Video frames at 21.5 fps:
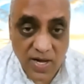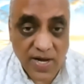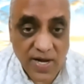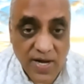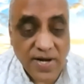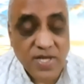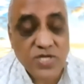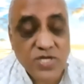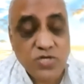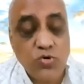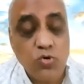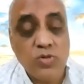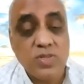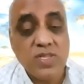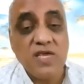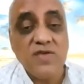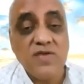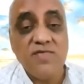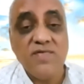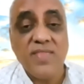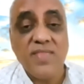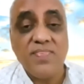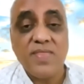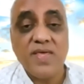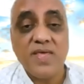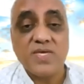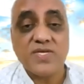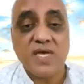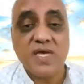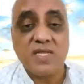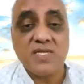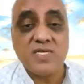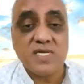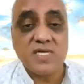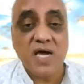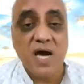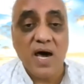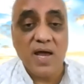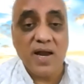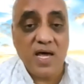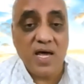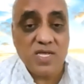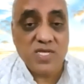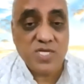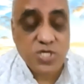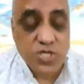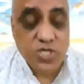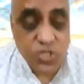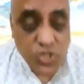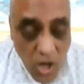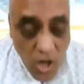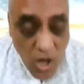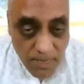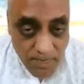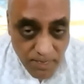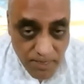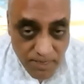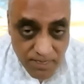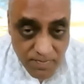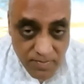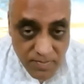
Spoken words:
It is only when the sanskaras stop